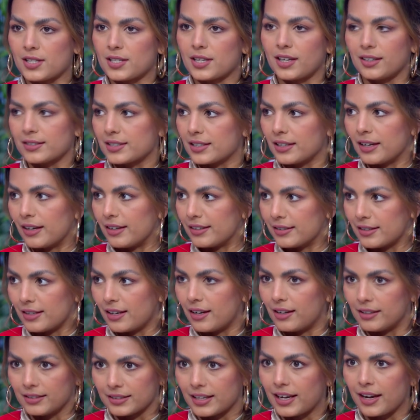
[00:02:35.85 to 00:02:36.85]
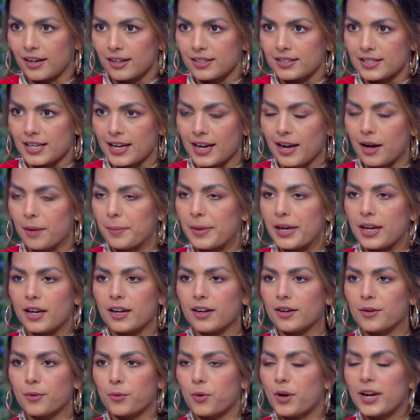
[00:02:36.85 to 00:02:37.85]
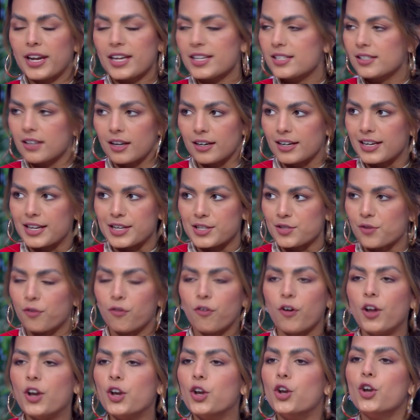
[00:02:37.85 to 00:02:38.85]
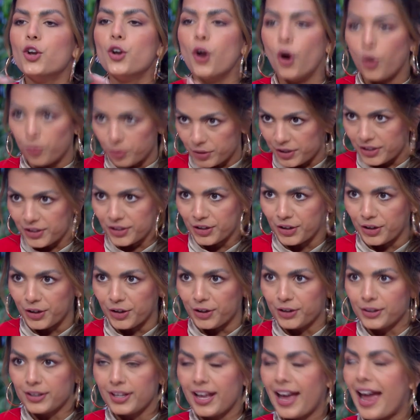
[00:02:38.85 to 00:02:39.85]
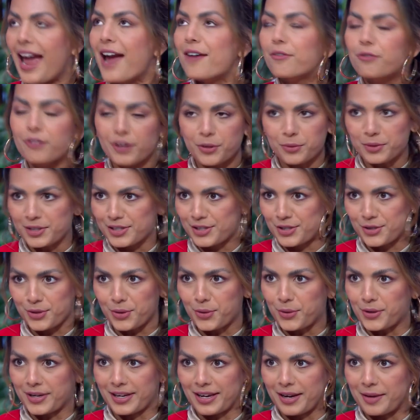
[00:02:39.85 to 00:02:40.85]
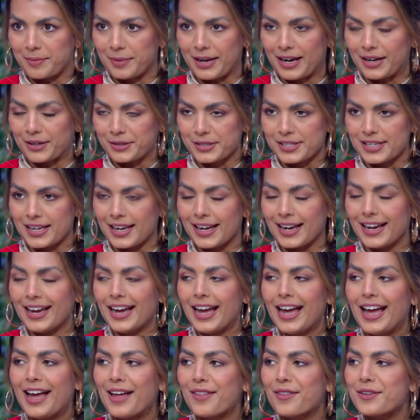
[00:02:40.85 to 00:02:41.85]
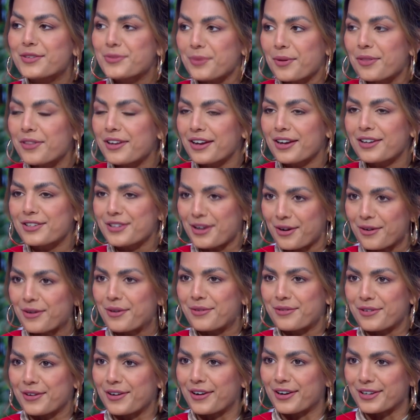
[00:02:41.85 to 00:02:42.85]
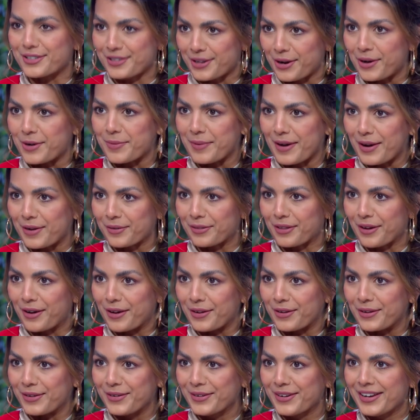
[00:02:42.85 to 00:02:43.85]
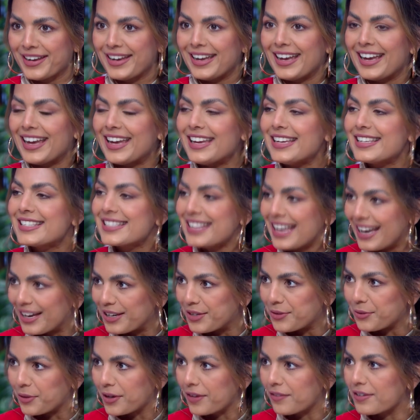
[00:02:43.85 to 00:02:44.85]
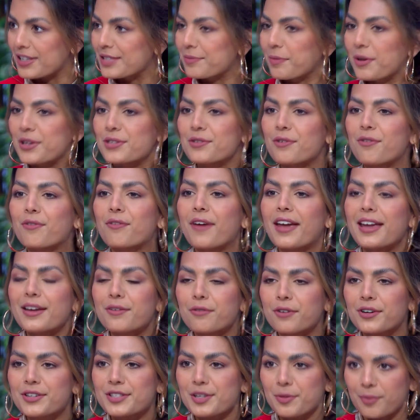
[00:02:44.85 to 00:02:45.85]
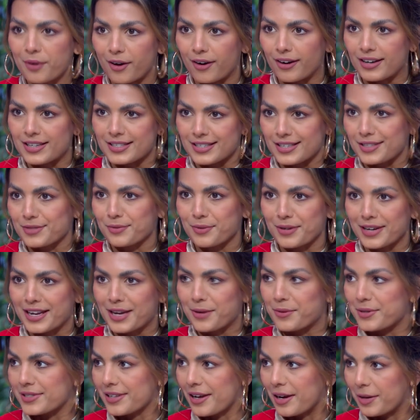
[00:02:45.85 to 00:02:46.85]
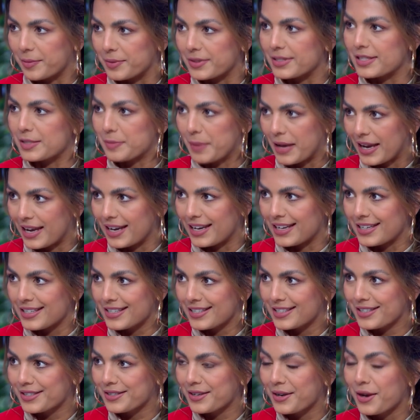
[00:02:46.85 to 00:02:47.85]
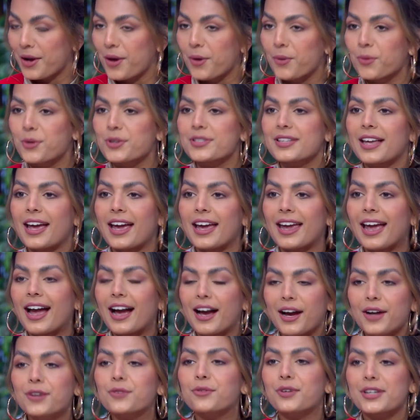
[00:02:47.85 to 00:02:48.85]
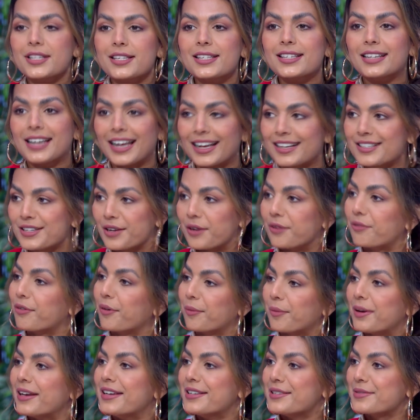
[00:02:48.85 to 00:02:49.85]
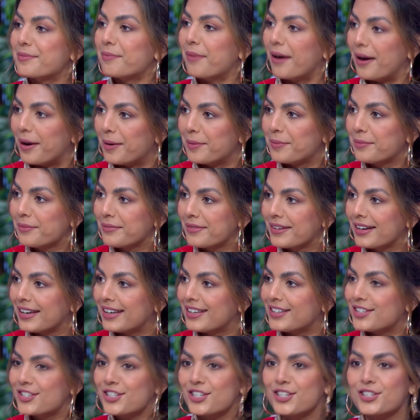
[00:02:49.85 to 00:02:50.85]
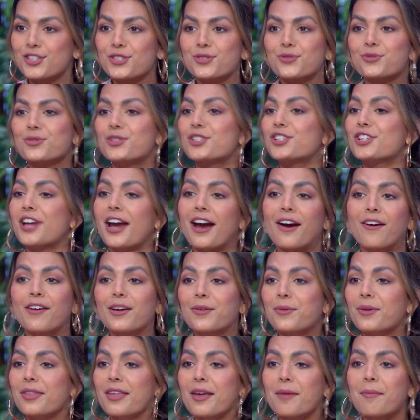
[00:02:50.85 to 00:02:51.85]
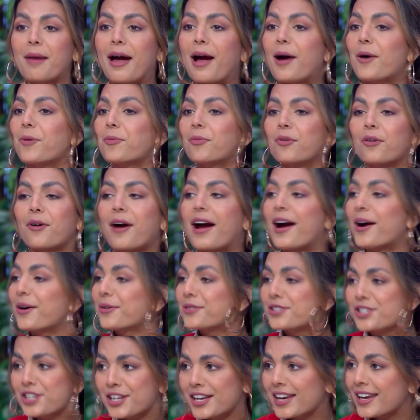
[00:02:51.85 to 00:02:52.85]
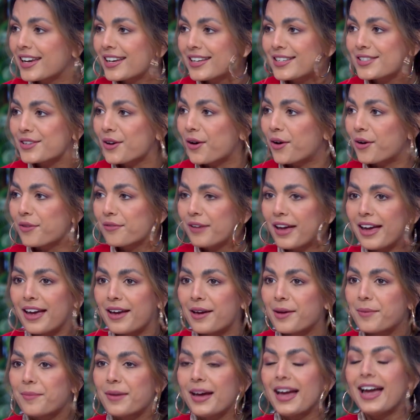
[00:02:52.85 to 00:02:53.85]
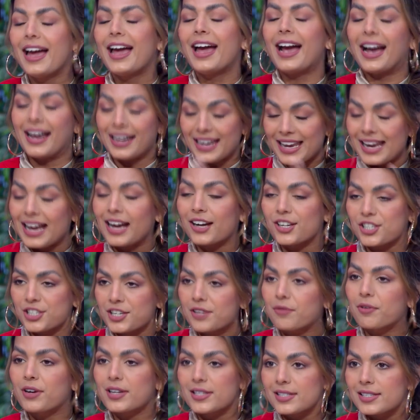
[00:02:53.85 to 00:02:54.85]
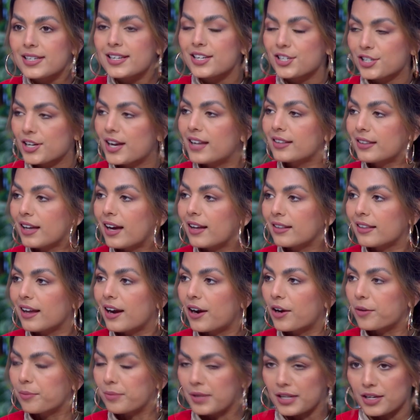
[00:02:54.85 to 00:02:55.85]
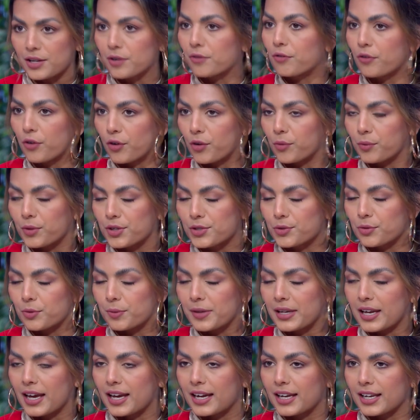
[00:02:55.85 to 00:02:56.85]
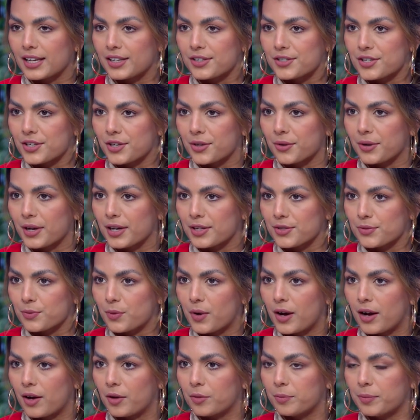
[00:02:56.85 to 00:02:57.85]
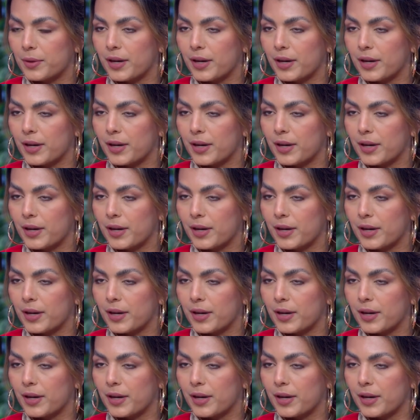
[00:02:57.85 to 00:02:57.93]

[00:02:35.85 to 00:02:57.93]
Sultan Al-Niyadi. I mean, what he's done is phenomenal. Everyone's talking about it. There's one thing I don't know if you guys know about, though. He said one of his most favourite surprises when he was up in space was a handwritten letter from his mum. And she just was sharing with him how proud she is of him. And he actually recently shared that at the Arab Media Forum, which we'll be getting into as well.